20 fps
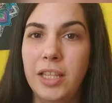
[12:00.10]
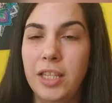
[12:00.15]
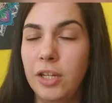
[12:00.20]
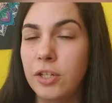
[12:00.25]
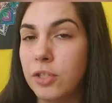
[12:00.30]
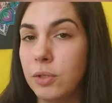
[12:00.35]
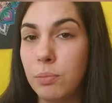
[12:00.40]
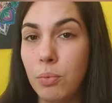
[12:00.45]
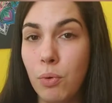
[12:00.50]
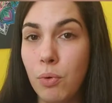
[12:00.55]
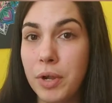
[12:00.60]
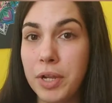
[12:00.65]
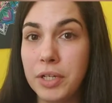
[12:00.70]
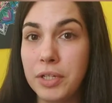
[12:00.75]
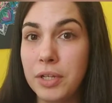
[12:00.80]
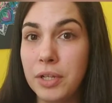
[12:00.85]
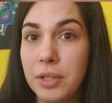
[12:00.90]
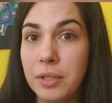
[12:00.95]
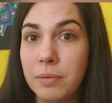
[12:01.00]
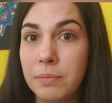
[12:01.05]
that there's a point
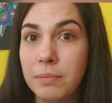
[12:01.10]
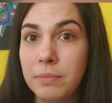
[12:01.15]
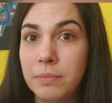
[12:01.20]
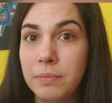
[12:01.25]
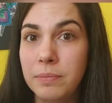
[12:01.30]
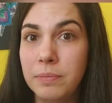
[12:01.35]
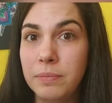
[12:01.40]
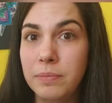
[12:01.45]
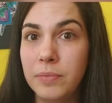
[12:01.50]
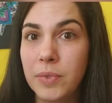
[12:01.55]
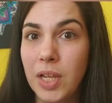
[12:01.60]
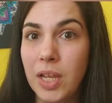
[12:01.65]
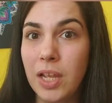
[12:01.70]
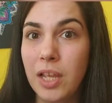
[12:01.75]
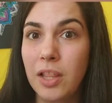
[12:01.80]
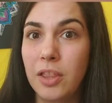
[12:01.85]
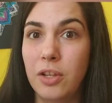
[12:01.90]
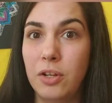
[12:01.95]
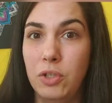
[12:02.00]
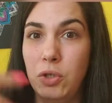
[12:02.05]
to them.
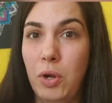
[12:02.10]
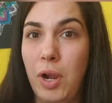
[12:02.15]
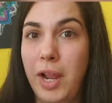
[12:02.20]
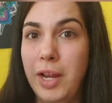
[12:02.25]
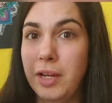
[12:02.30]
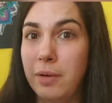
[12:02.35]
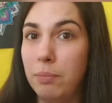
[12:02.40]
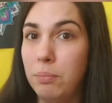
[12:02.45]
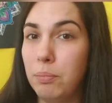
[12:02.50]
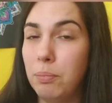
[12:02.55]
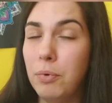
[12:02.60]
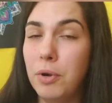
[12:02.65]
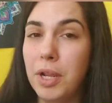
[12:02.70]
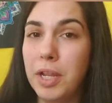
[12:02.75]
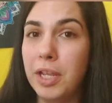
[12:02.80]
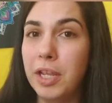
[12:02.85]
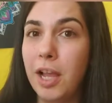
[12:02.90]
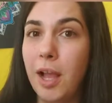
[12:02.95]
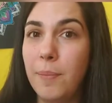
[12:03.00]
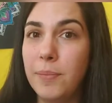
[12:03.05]
They're trying to
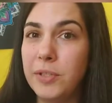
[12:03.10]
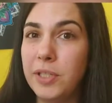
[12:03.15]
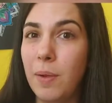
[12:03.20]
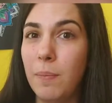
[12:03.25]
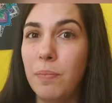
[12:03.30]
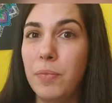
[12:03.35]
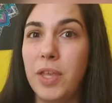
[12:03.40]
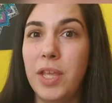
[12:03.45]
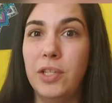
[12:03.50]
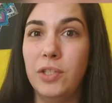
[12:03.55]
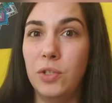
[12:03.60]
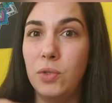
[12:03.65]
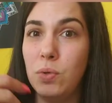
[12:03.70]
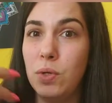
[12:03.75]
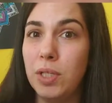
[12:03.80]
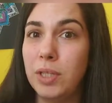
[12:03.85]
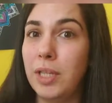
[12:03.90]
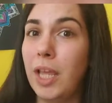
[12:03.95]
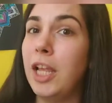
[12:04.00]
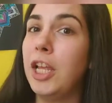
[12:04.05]
bring up something so you
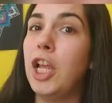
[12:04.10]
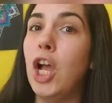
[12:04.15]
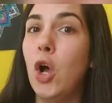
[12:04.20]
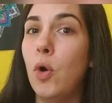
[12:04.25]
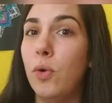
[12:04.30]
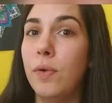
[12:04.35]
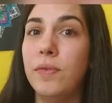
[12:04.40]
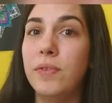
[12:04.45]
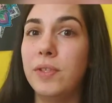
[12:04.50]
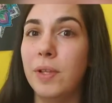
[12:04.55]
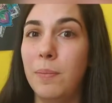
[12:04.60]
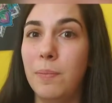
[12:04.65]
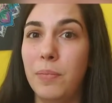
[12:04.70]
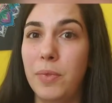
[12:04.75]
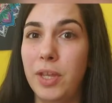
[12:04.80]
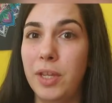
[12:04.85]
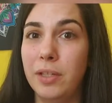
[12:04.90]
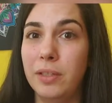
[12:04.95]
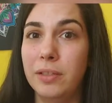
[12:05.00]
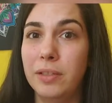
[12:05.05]
can let go of
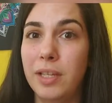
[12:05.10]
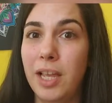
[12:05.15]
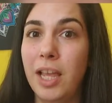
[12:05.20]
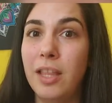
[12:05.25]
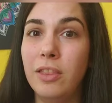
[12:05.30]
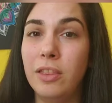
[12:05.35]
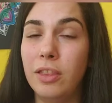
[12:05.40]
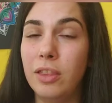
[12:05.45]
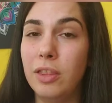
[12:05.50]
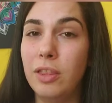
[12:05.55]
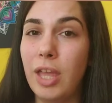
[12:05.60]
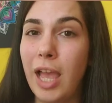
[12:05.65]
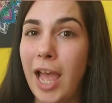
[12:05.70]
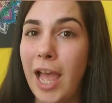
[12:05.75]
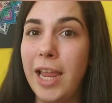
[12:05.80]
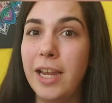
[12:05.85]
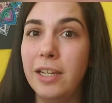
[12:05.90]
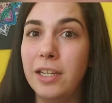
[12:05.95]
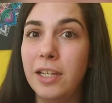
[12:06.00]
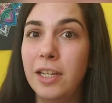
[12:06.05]
something. And
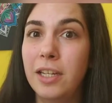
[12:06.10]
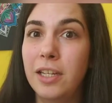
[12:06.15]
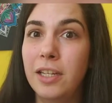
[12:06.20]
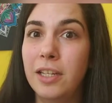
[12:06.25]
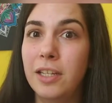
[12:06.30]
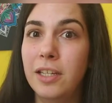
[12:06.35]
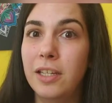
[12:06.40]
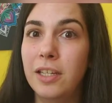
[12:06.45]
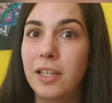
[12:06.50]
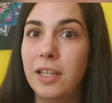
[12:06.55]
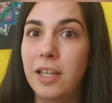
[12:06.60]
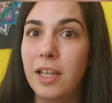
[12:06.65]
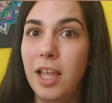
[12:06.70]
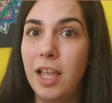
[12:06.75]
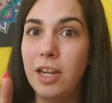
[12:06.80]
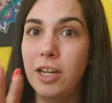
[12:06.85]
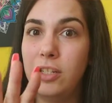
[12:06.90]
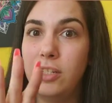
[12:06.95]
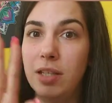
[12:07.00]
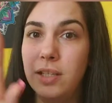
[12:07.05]

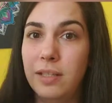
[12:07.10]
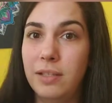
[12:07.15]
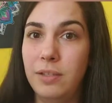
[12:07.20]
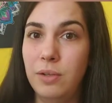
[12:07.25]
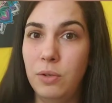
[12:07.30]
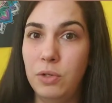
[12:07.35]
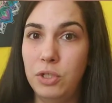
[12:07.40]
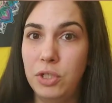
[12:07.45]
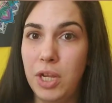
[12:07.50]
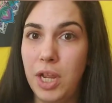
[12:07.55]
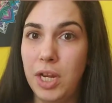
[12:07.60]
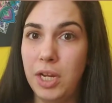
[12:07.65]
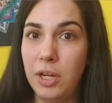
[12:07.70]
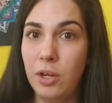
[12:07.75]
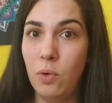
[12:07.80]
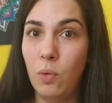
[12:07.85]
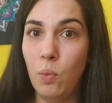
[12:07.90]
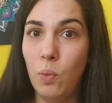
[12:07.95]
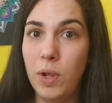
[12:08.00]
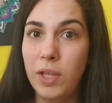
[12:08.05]

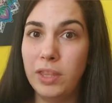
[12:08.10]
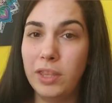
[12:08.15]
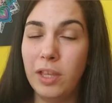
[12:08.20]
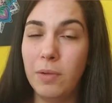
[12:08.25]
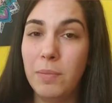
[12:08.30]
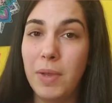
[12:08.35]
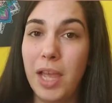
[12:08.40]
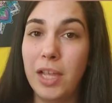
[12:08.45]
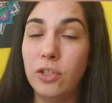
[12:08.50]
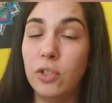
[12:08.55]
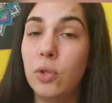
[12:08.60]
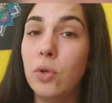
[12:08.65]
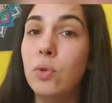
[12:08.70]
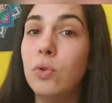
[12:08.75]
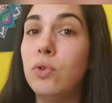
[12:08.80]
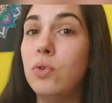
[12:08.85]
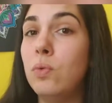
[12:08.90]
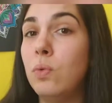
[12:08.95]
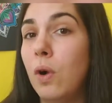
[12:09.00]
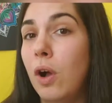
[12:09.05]
disassociating with them as who
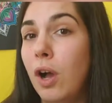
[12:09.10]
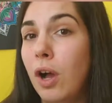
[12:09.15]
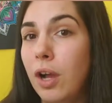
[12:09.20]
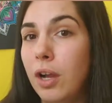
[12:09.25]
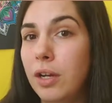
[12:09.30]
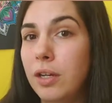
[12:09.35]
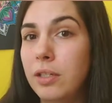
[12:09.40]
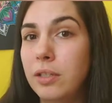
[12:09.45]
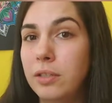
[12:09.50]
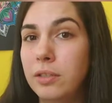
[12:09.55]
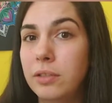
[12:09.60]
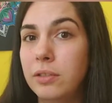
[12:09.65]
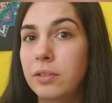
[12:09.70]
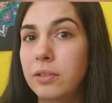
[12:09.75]
you are,